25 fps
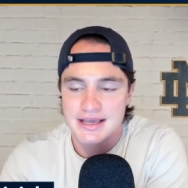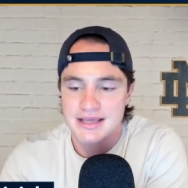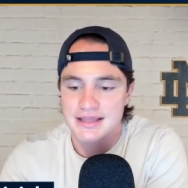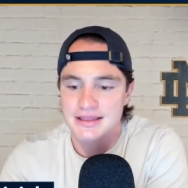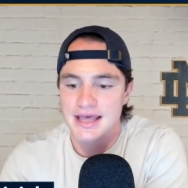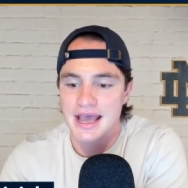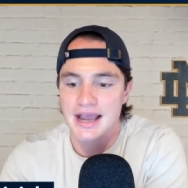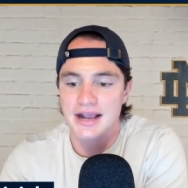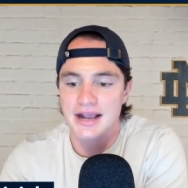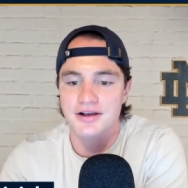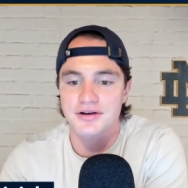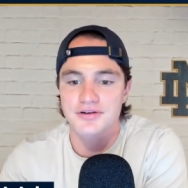
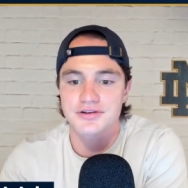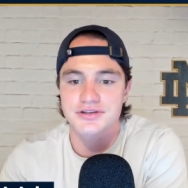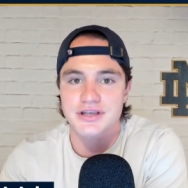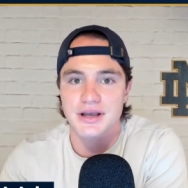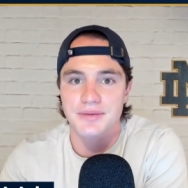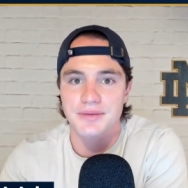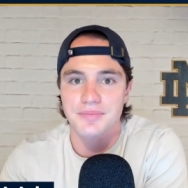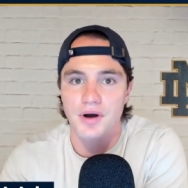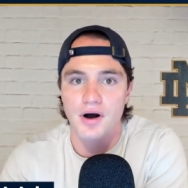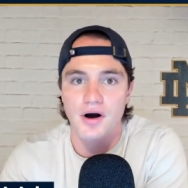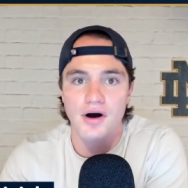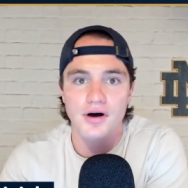That goes
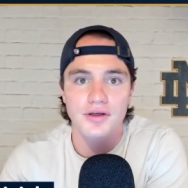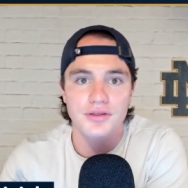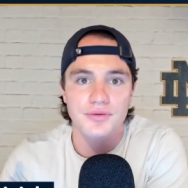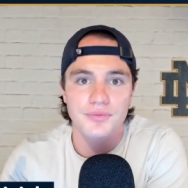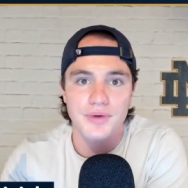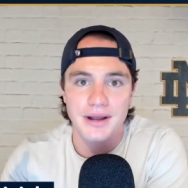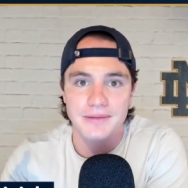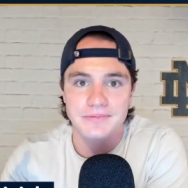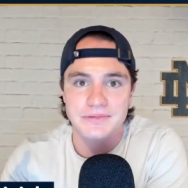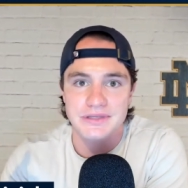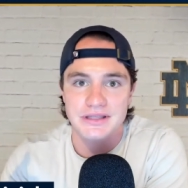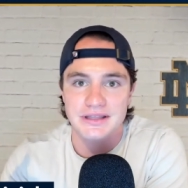up all the
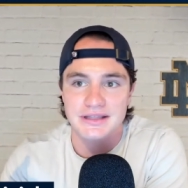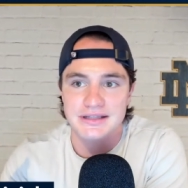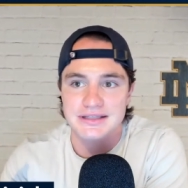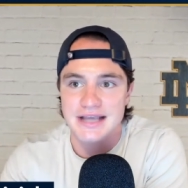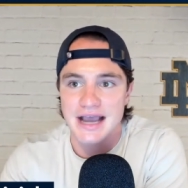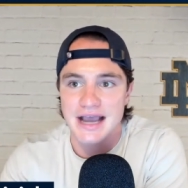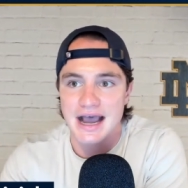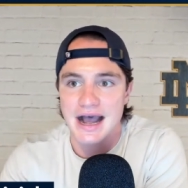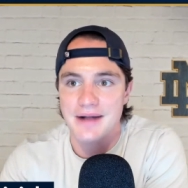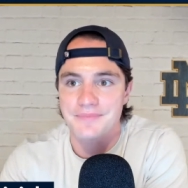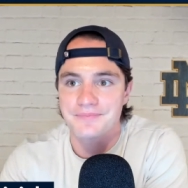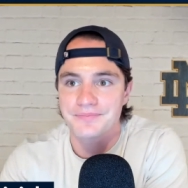way up to the
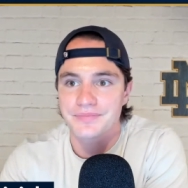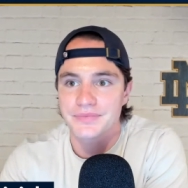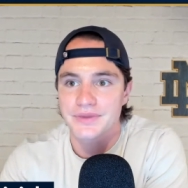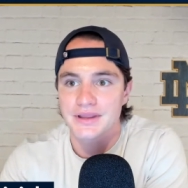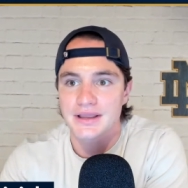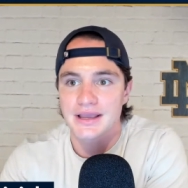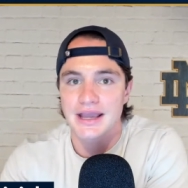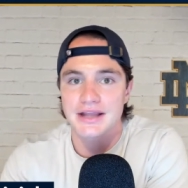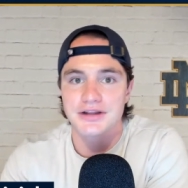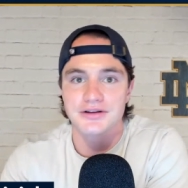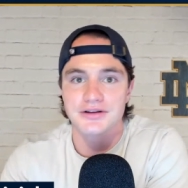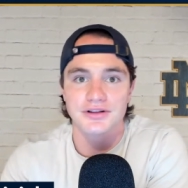top,
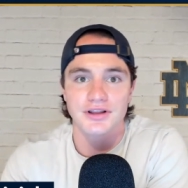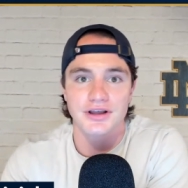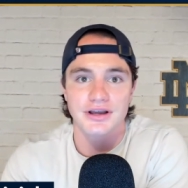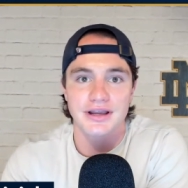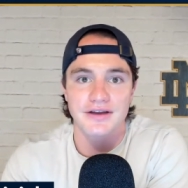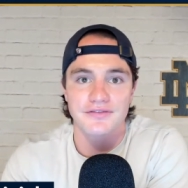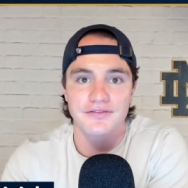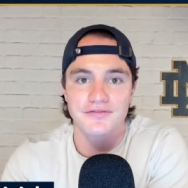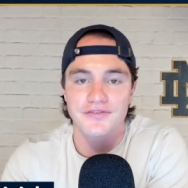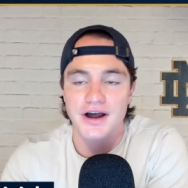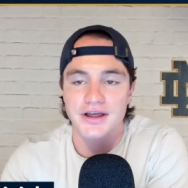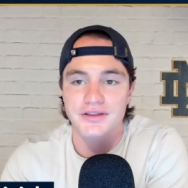and you're
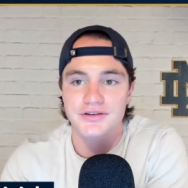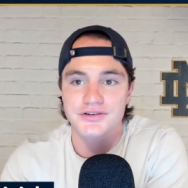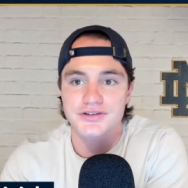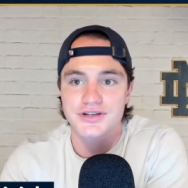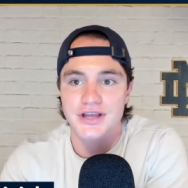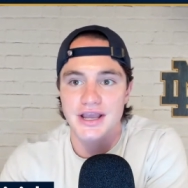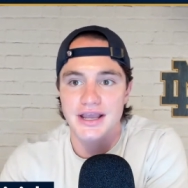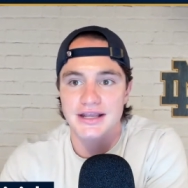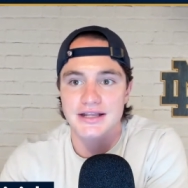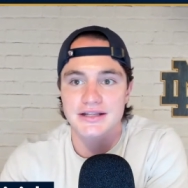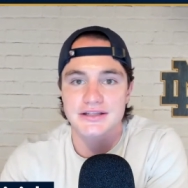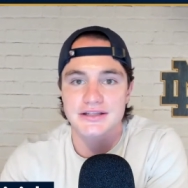looking at Father
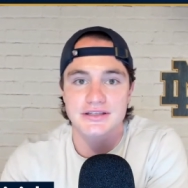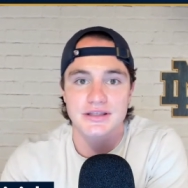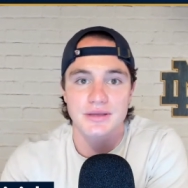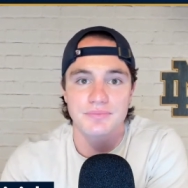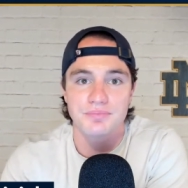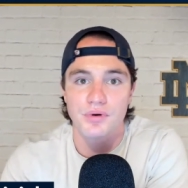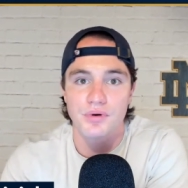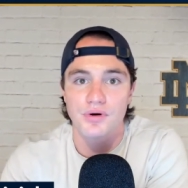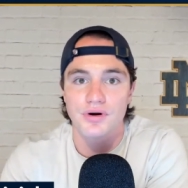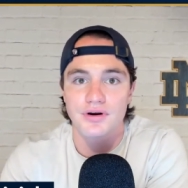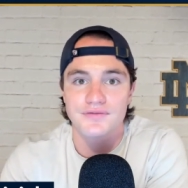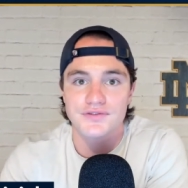Jenkins, the
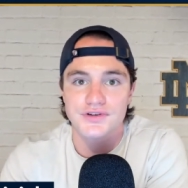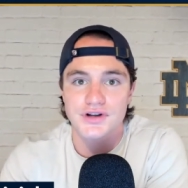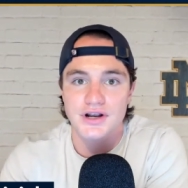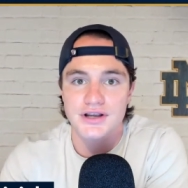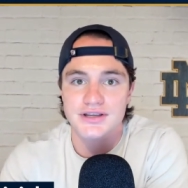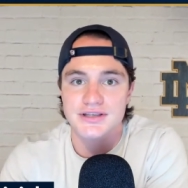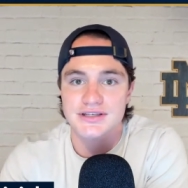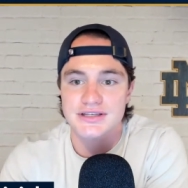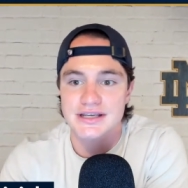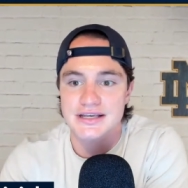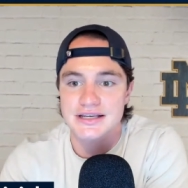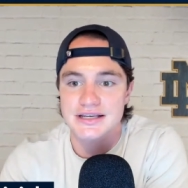board of
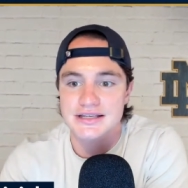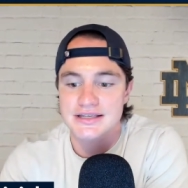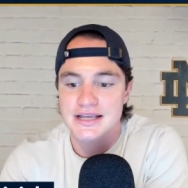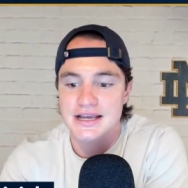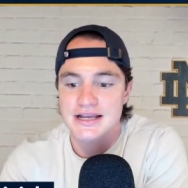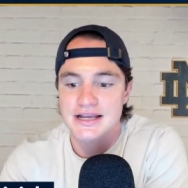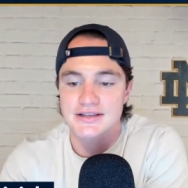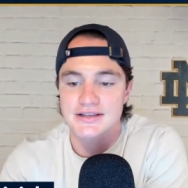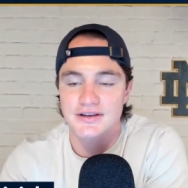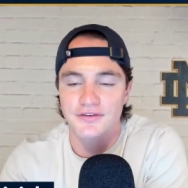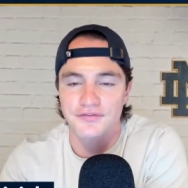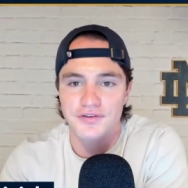trustees,
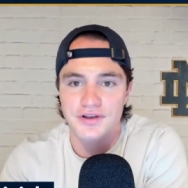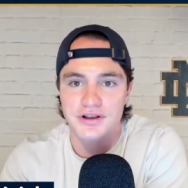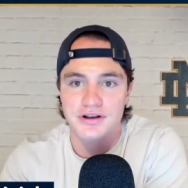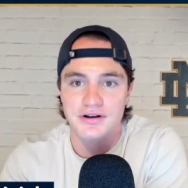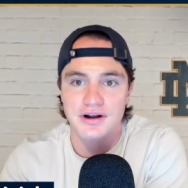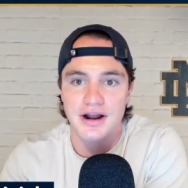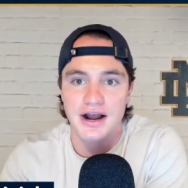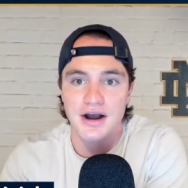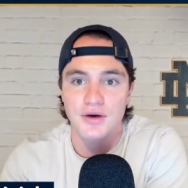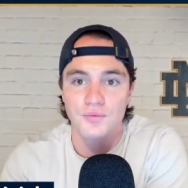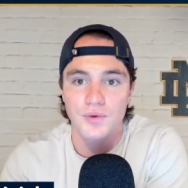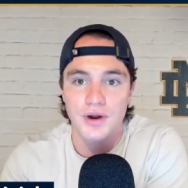to
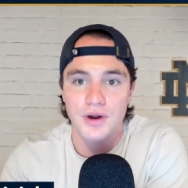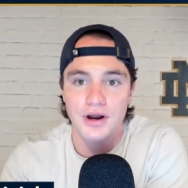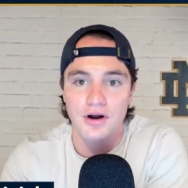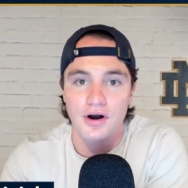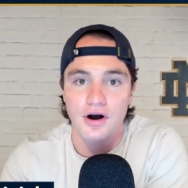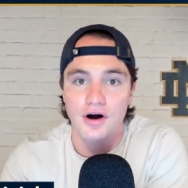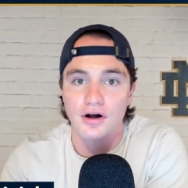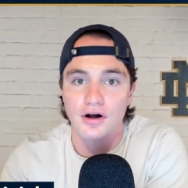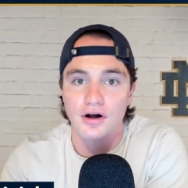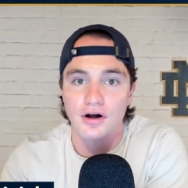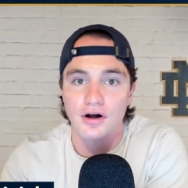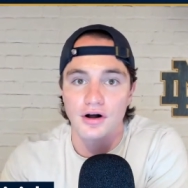figure out where
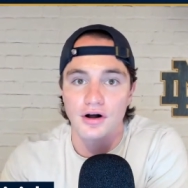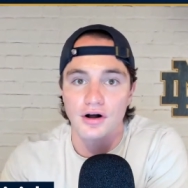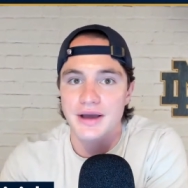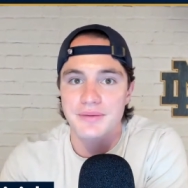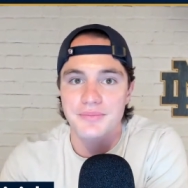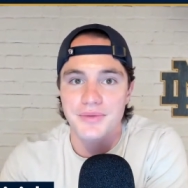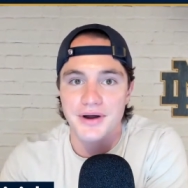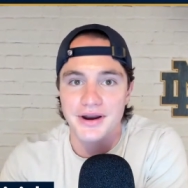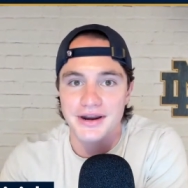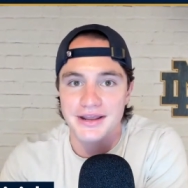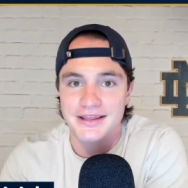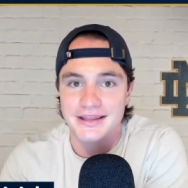all of
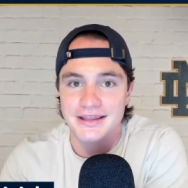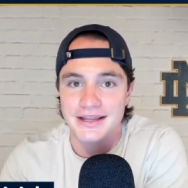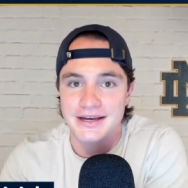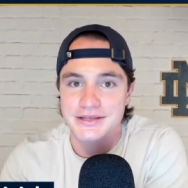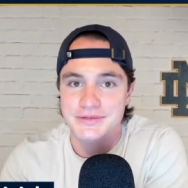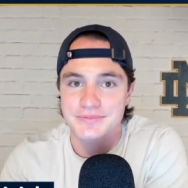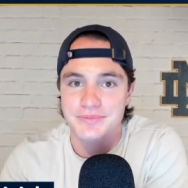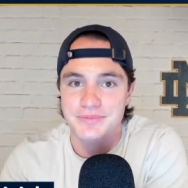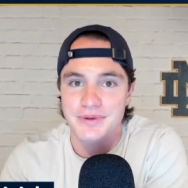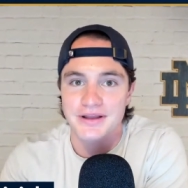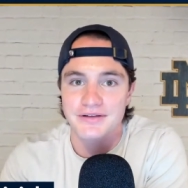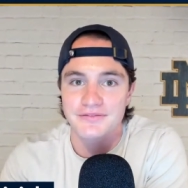that money that
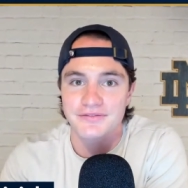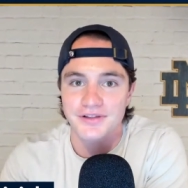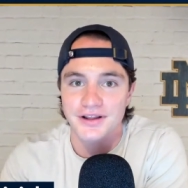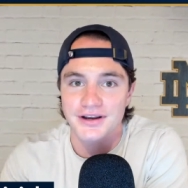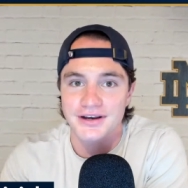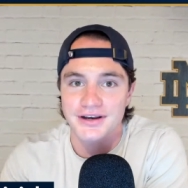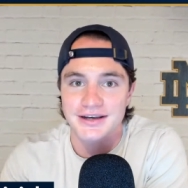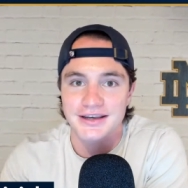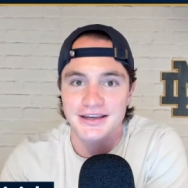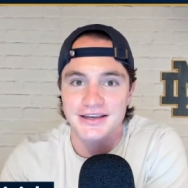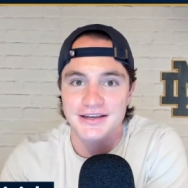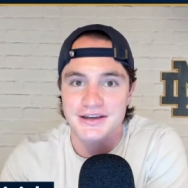is being
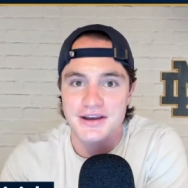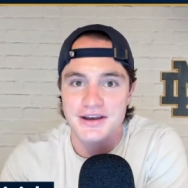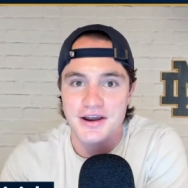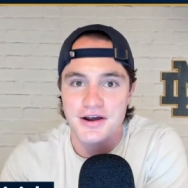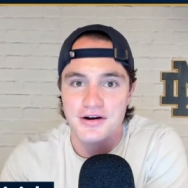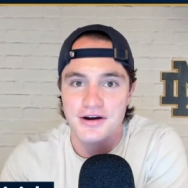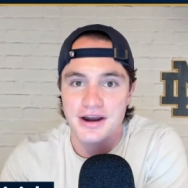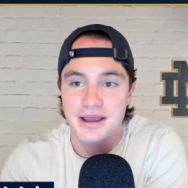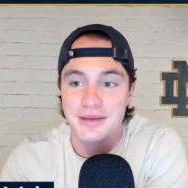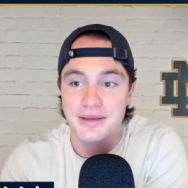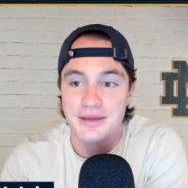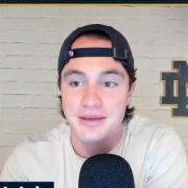flooded into
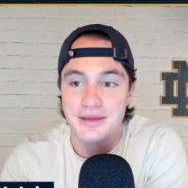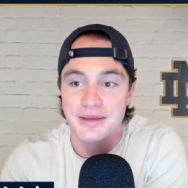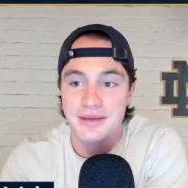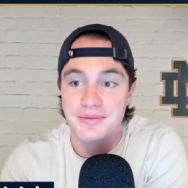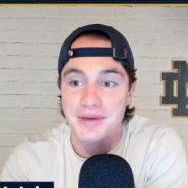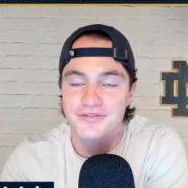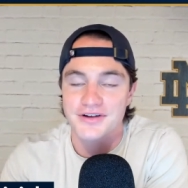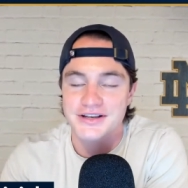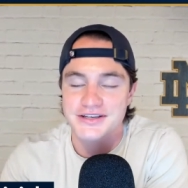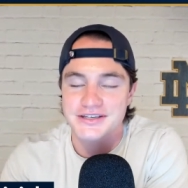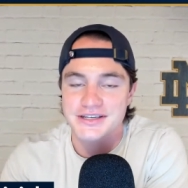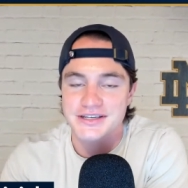Notre Dame
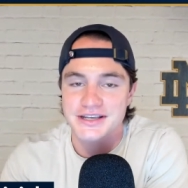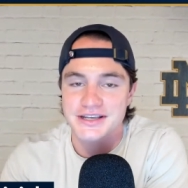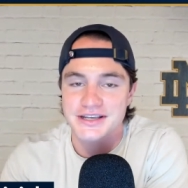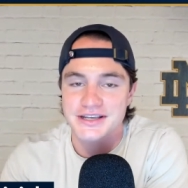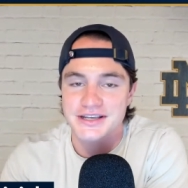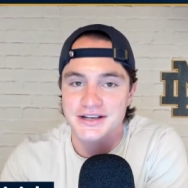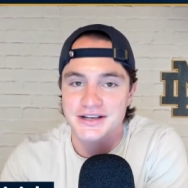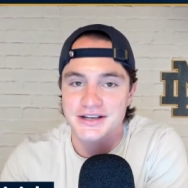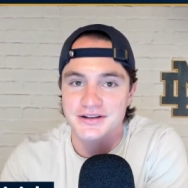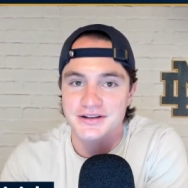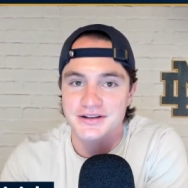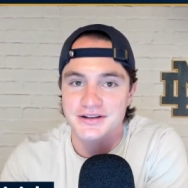every
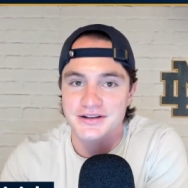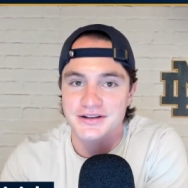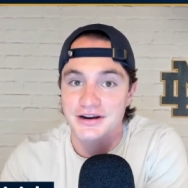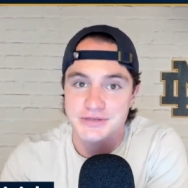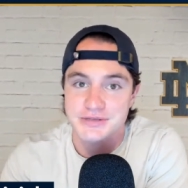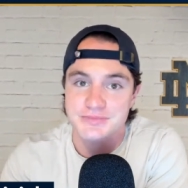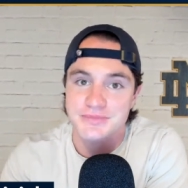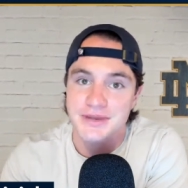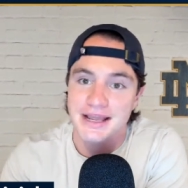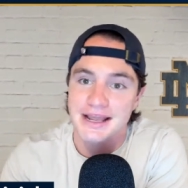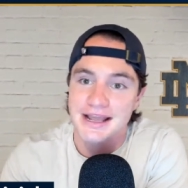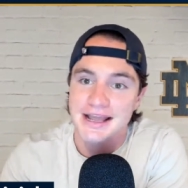single year. And
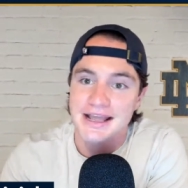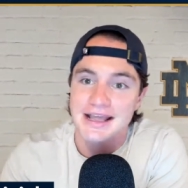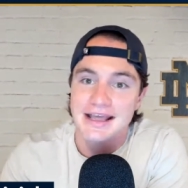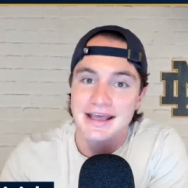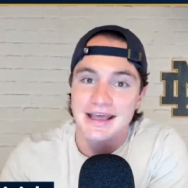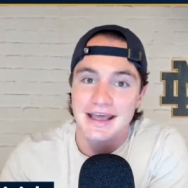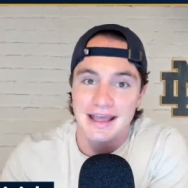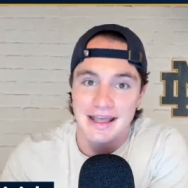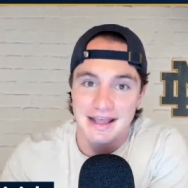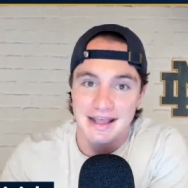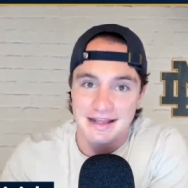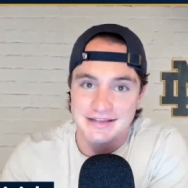trust me,
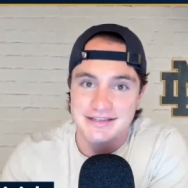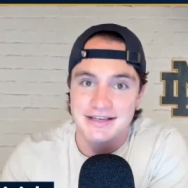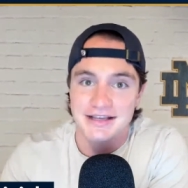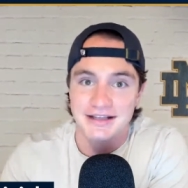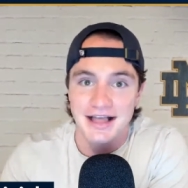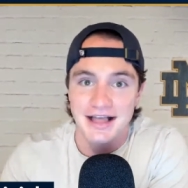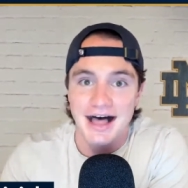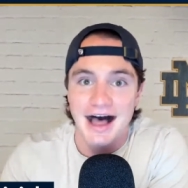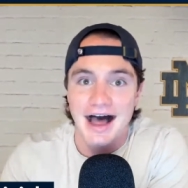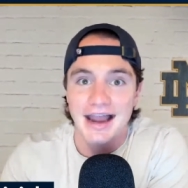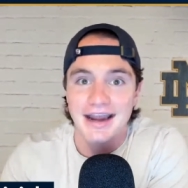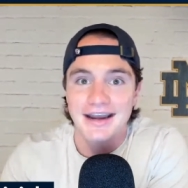it's a
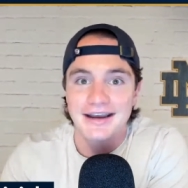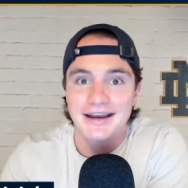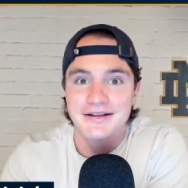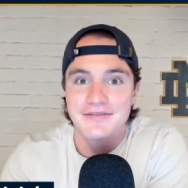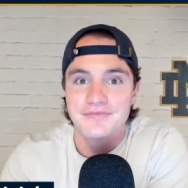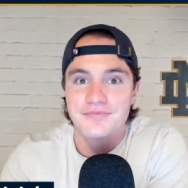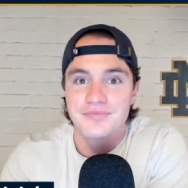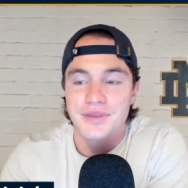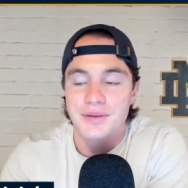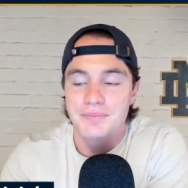lot.